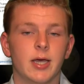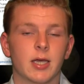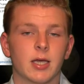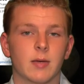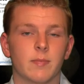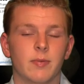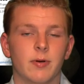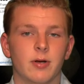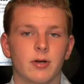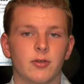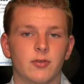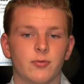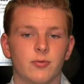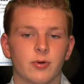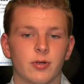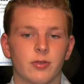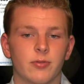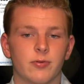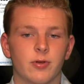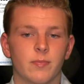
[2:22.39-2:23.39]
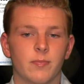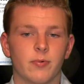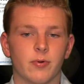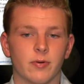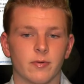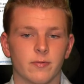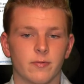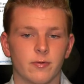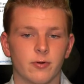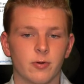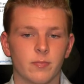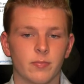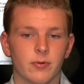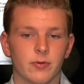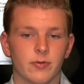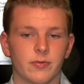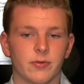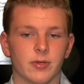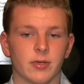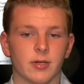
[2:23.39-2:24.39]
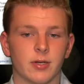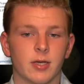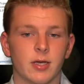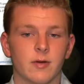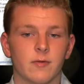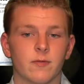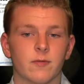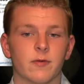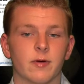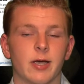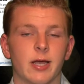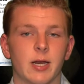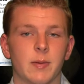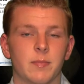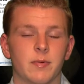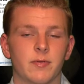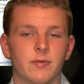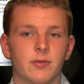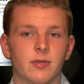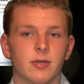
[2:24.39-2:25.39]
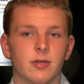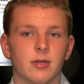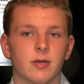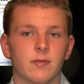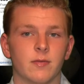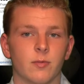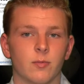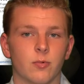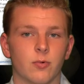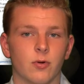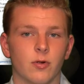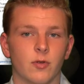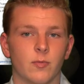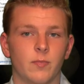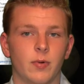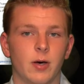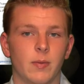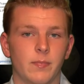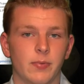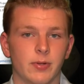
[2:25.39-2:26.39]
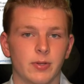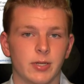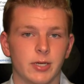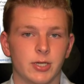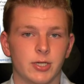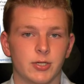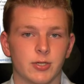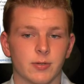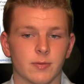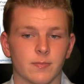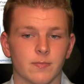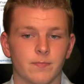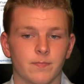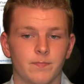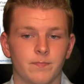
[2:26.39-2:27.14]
compared to 23.4% for 80% of the world's population.